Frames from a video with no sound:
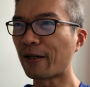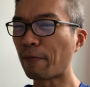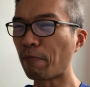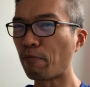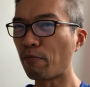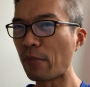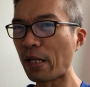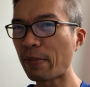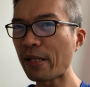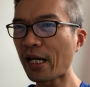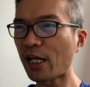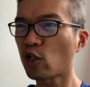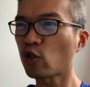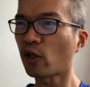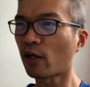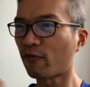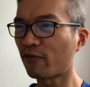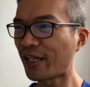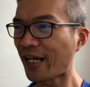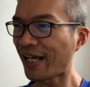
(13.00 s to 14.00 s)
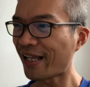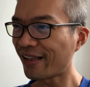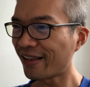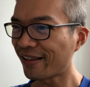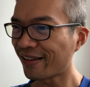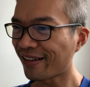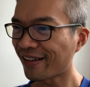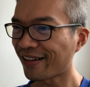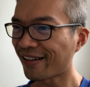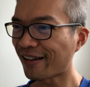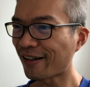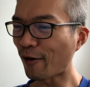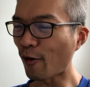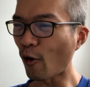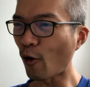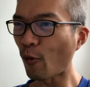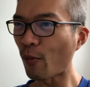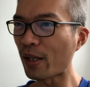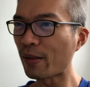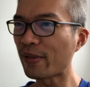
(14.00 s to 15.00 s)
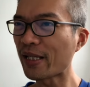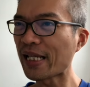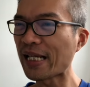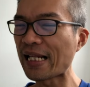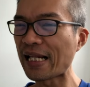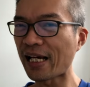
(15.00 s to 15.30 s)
Maybe I should have done or maybe